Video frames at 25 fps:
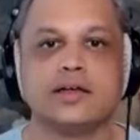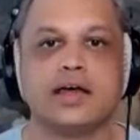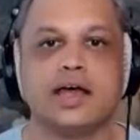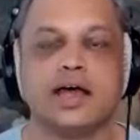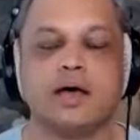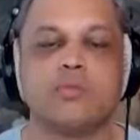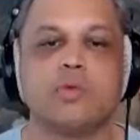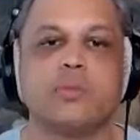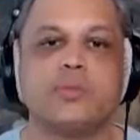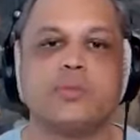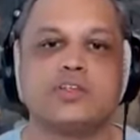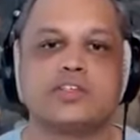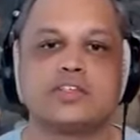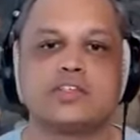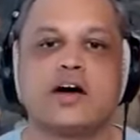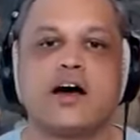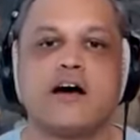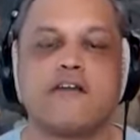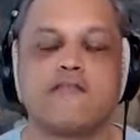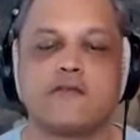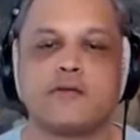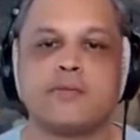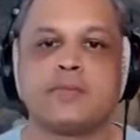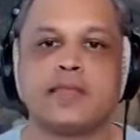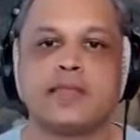when we start
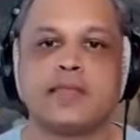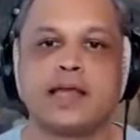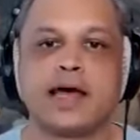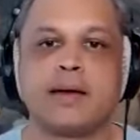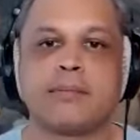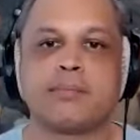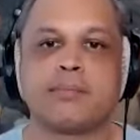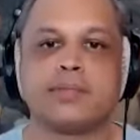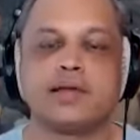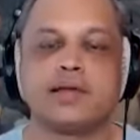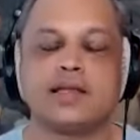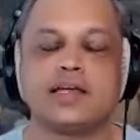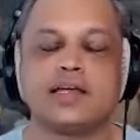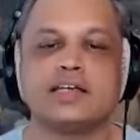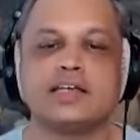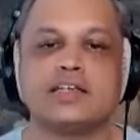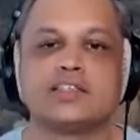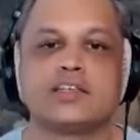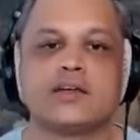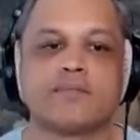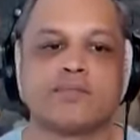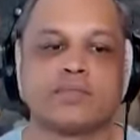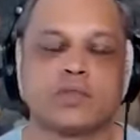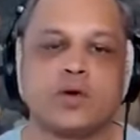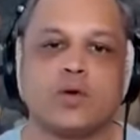from that place,
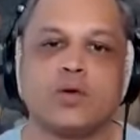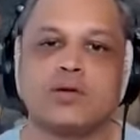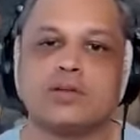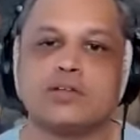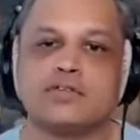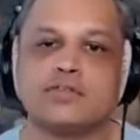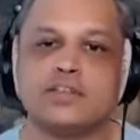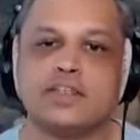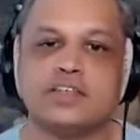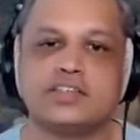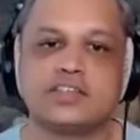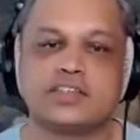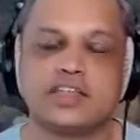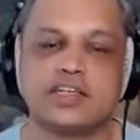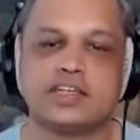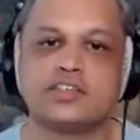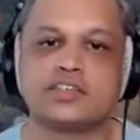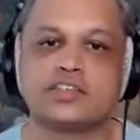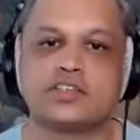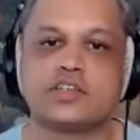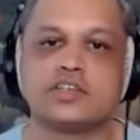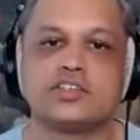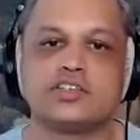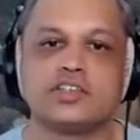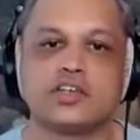all of these things that
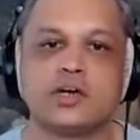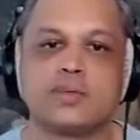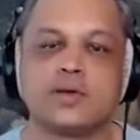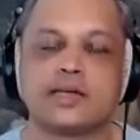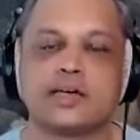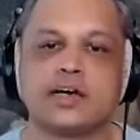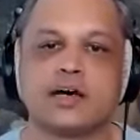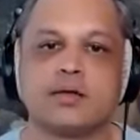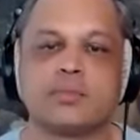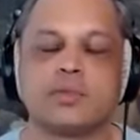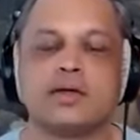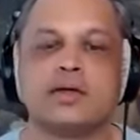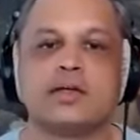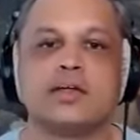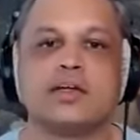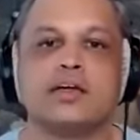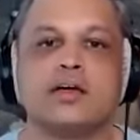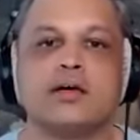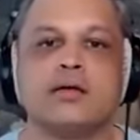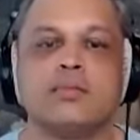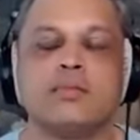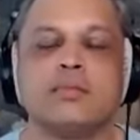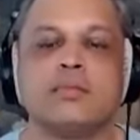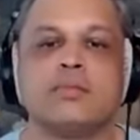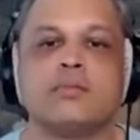are showing up,
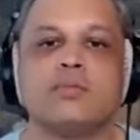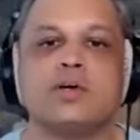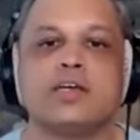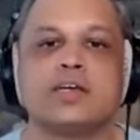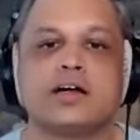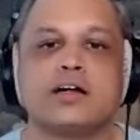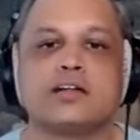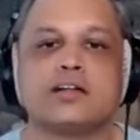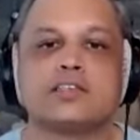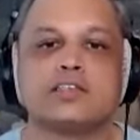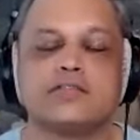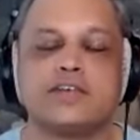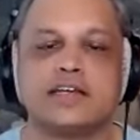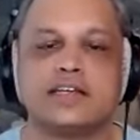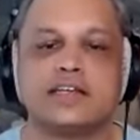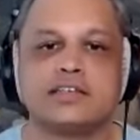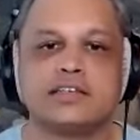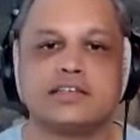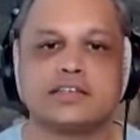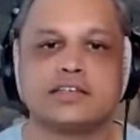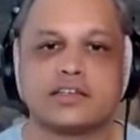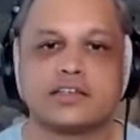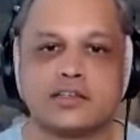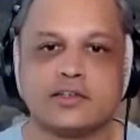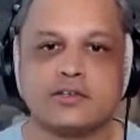we cultivate an
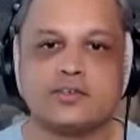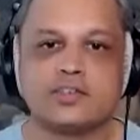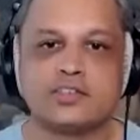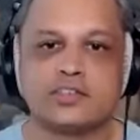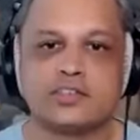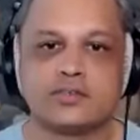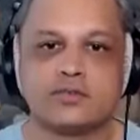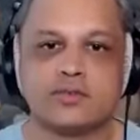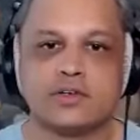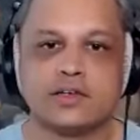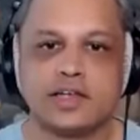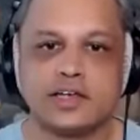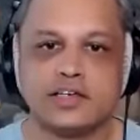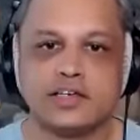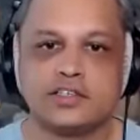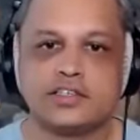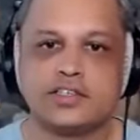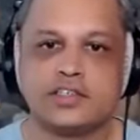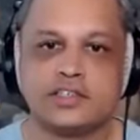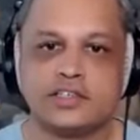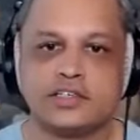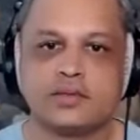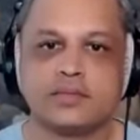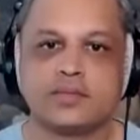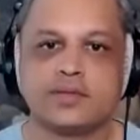inclusive
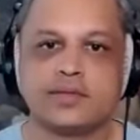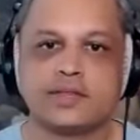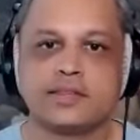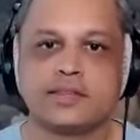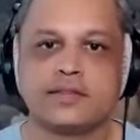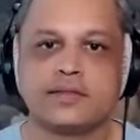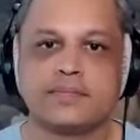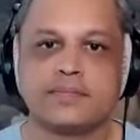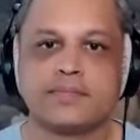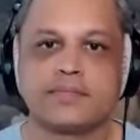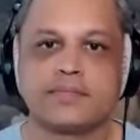relationship with them.